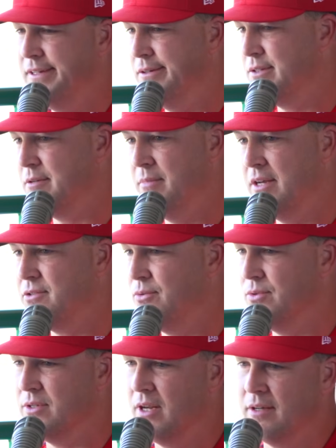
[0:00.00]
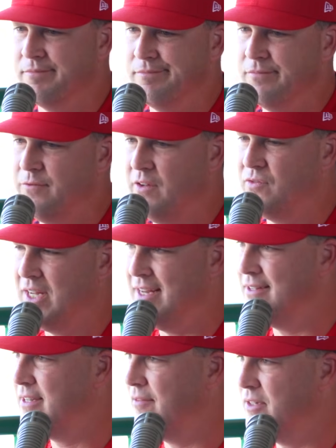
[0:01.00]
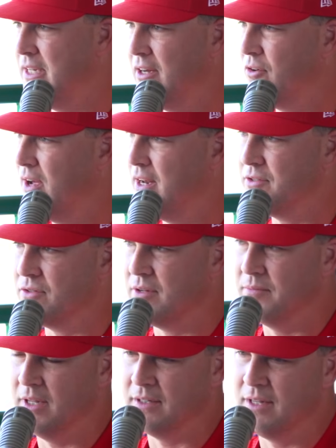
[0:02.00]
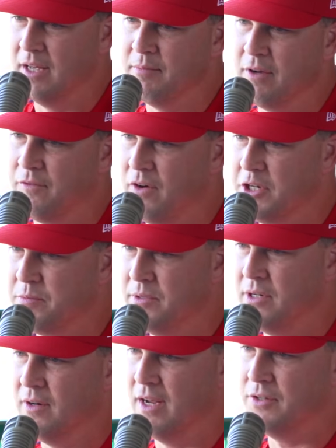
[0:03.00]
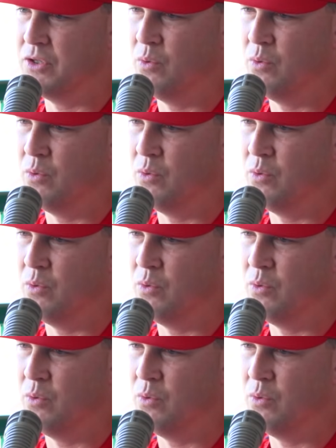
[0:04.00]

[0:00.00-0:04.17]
semester was like 15, 17 credits or something like that. My freshman year I had